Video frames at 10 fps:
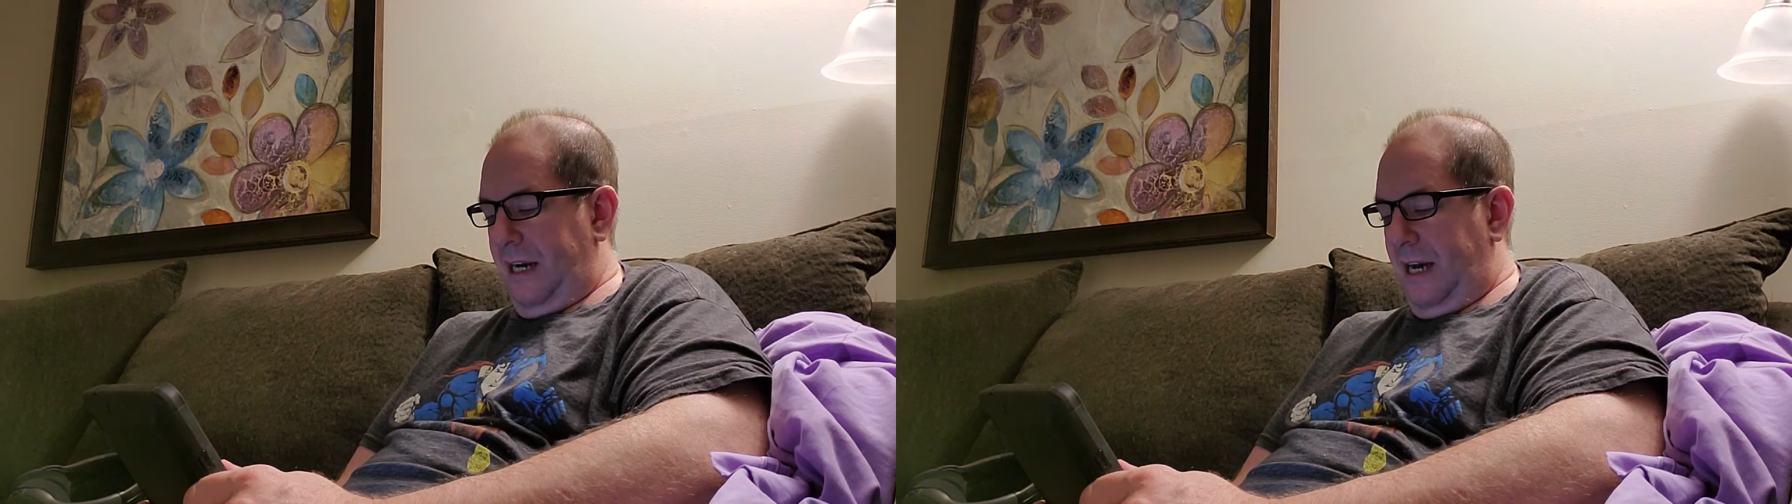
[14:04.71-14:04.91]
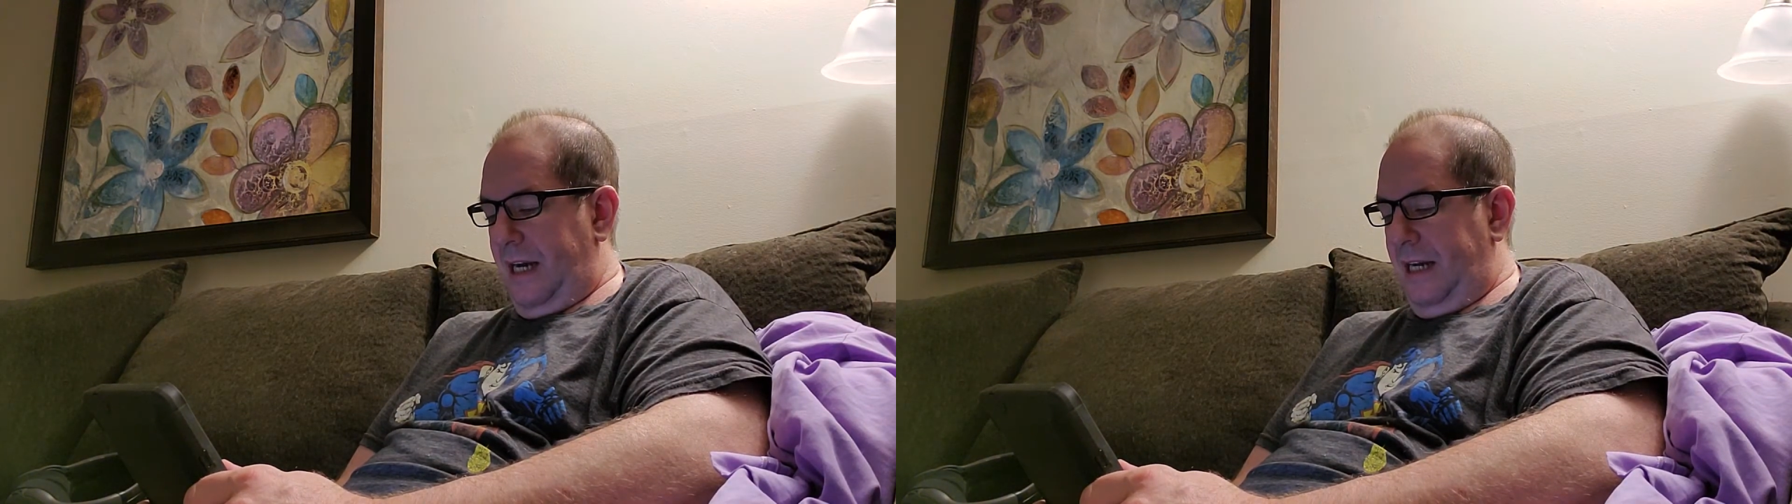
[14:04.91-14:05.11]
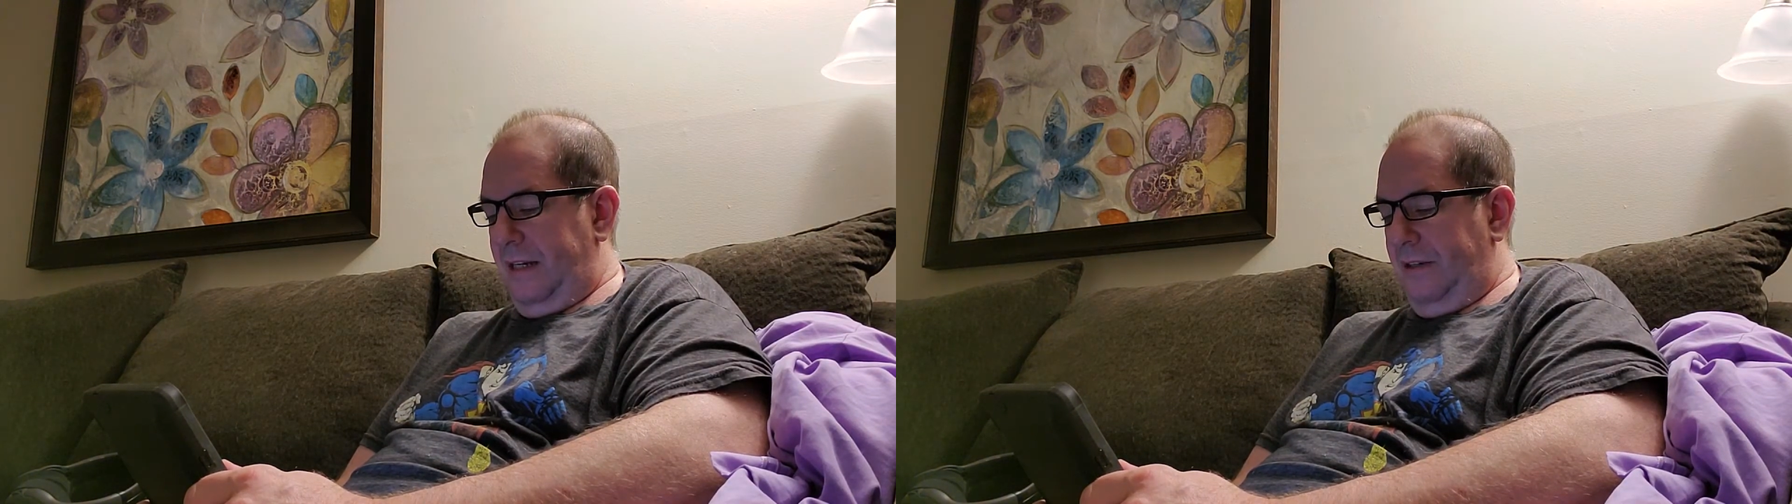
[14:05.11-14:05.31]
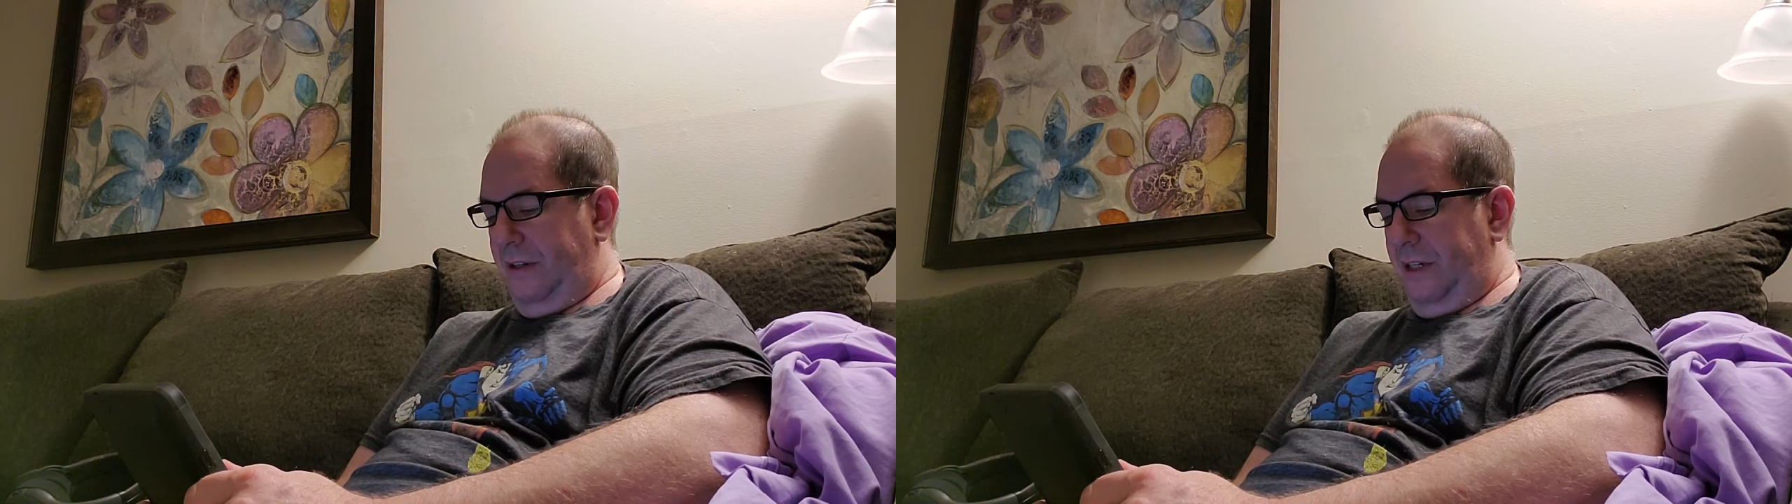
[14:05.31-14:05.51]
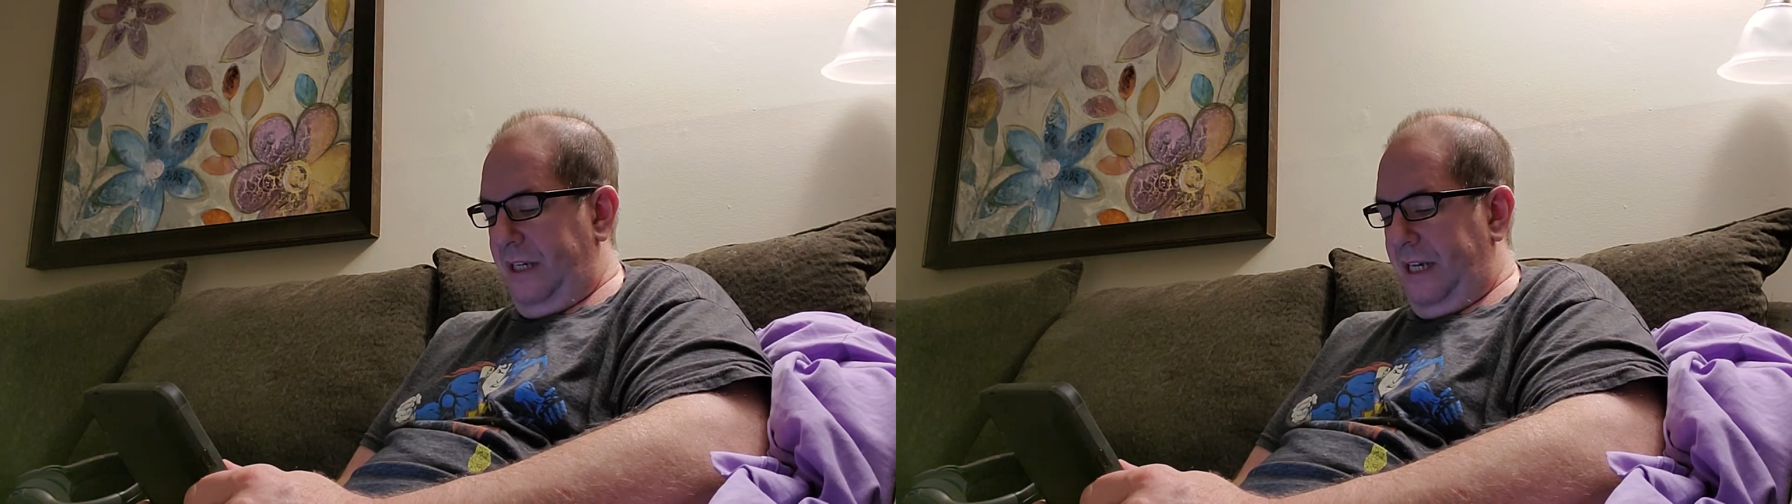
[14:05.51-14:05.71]
I
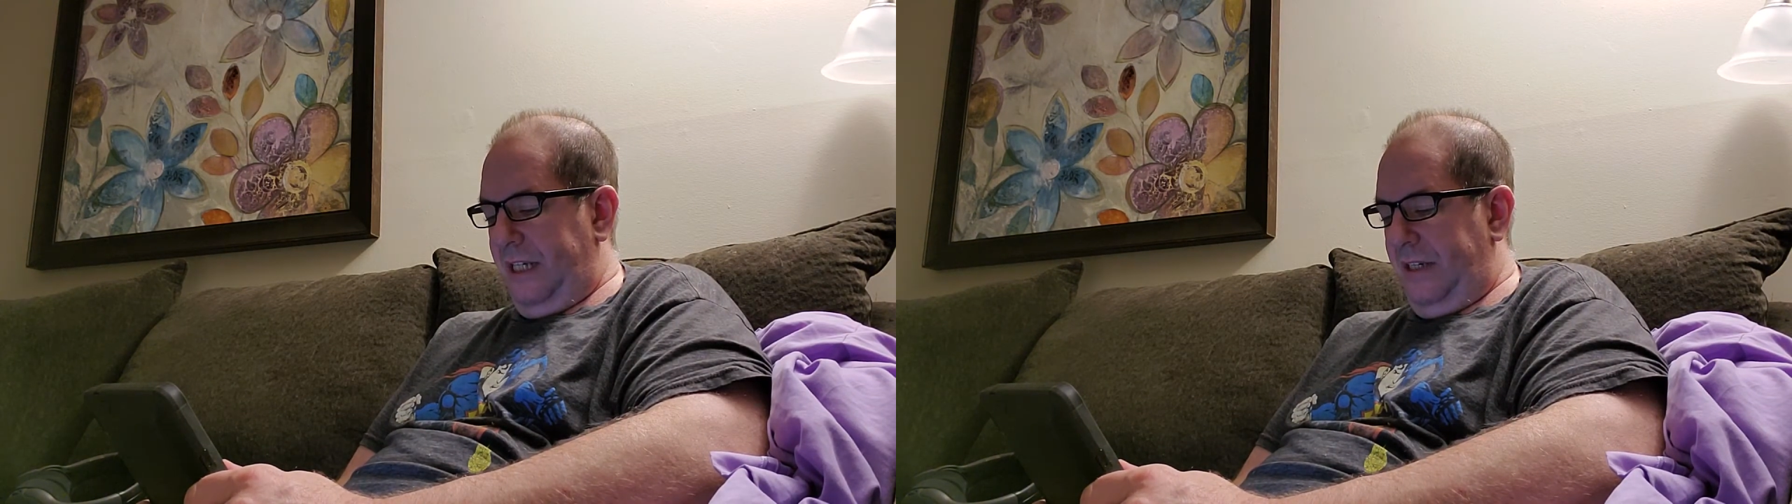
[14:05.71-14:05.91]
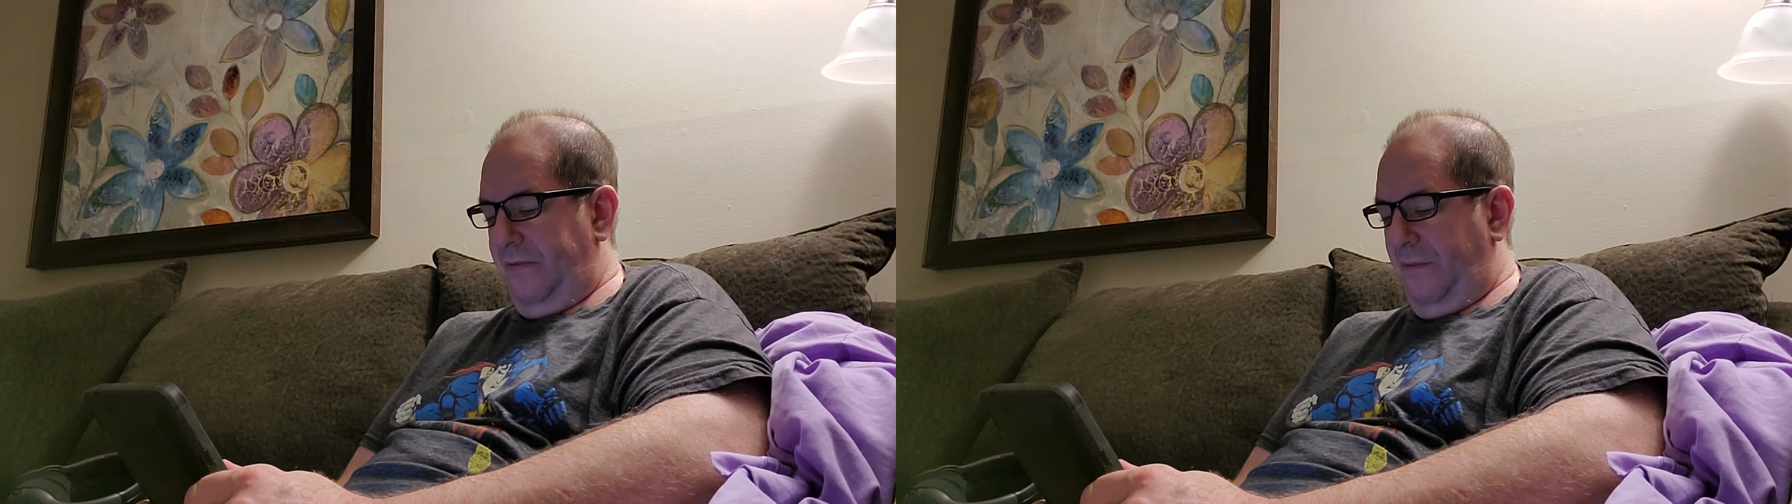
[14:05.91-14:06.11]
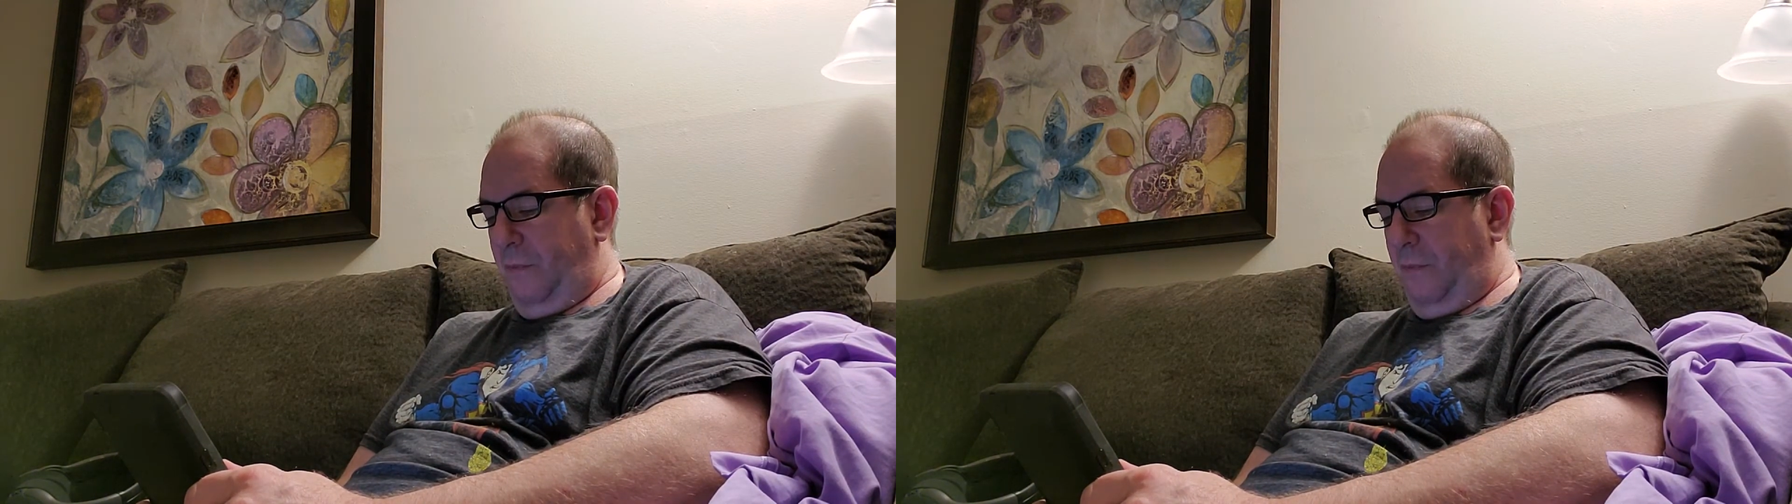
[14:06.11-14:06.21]
entered the kitchen for